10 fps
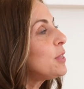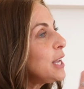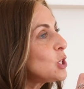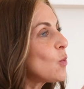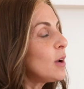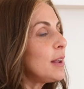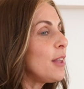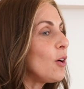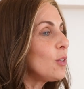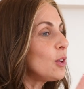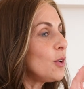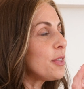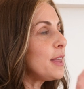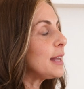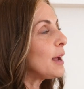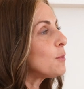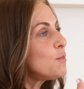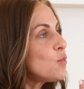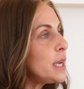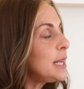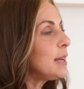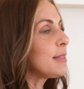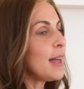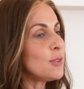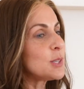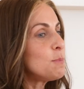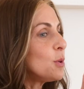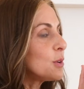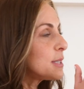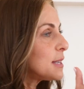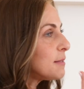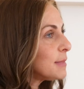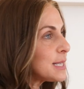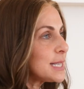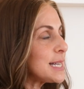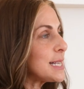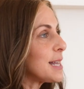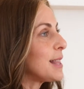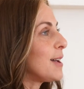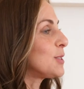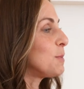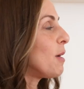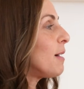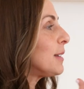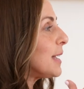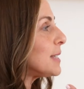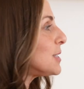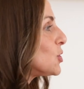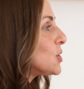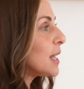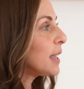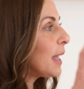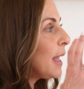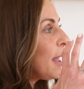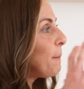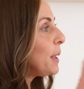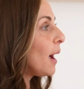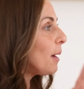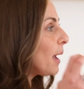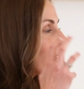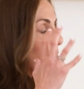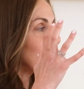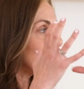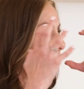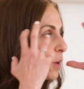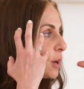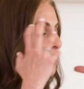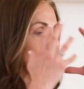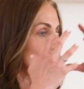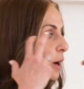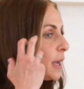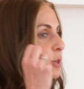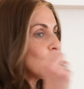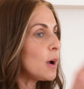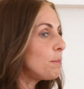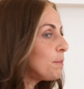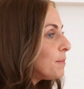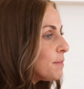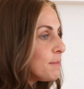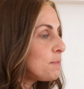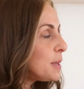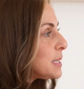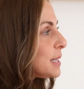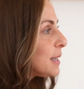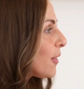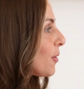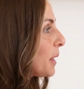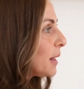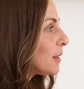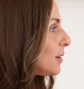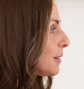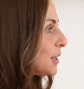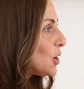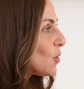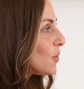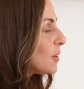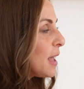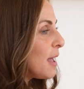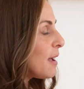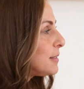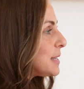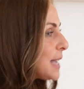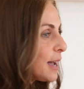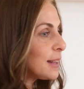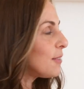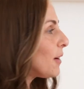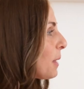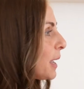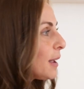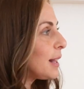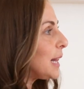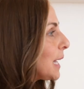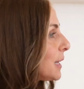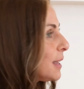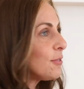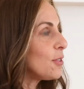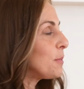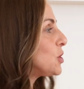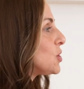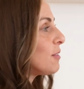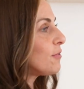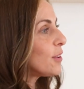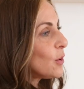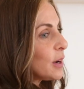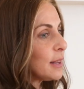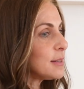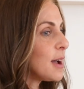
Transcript: with each one and their little thing, and I'm reading 1,000 books and listening to 1,000 podcasts, and just like, I'm like one of those brains where I'm piecing together, I'm like a little, detective. I'm like collecting information and figuring and